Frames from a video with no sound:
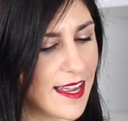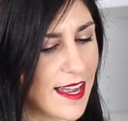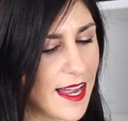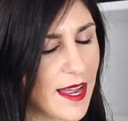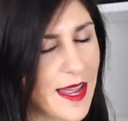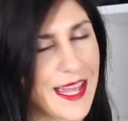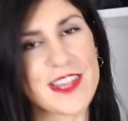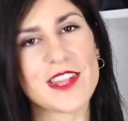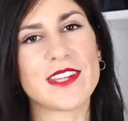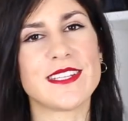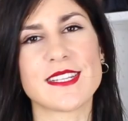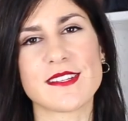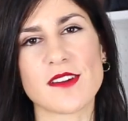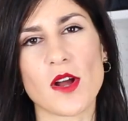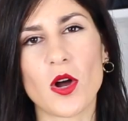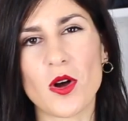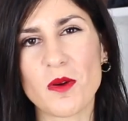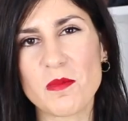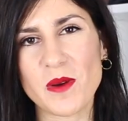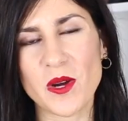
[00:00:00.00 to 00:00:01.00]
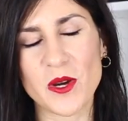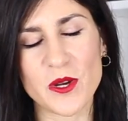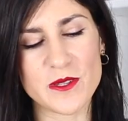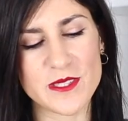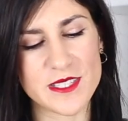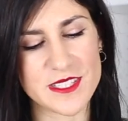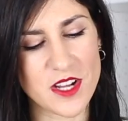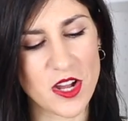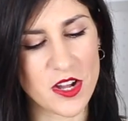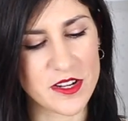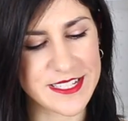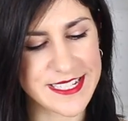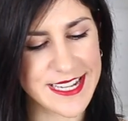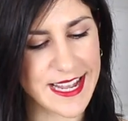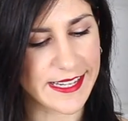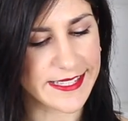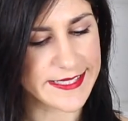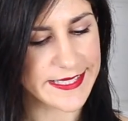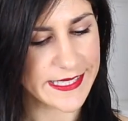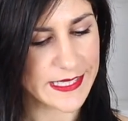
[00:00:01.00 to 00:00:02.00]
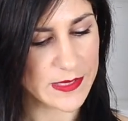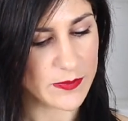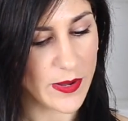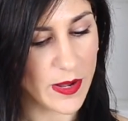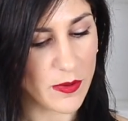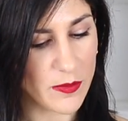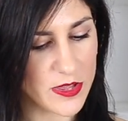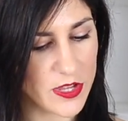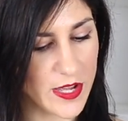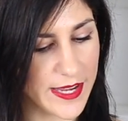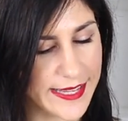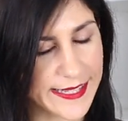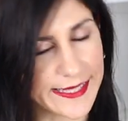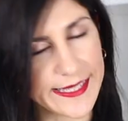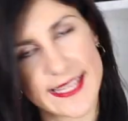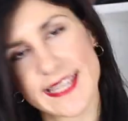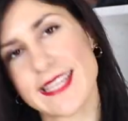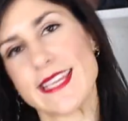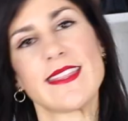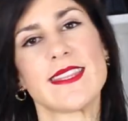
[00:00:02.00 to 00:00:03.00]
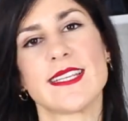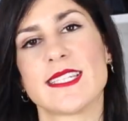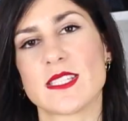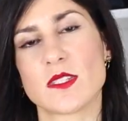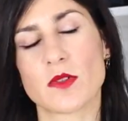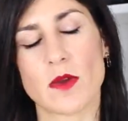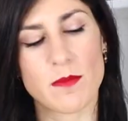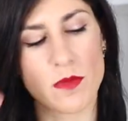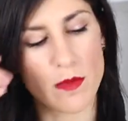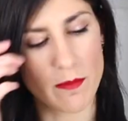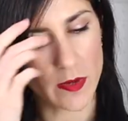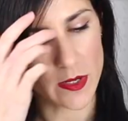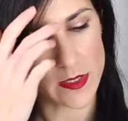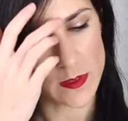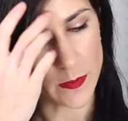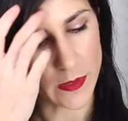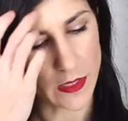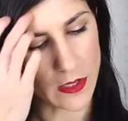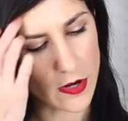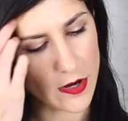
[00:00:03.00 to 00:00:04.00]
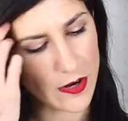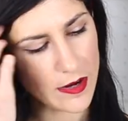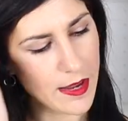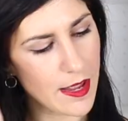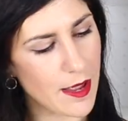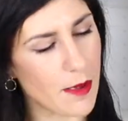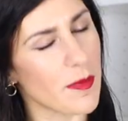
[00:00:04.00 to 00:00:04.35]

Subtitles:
I actually did a whole post on Dallas as well, which I can link in the description box below.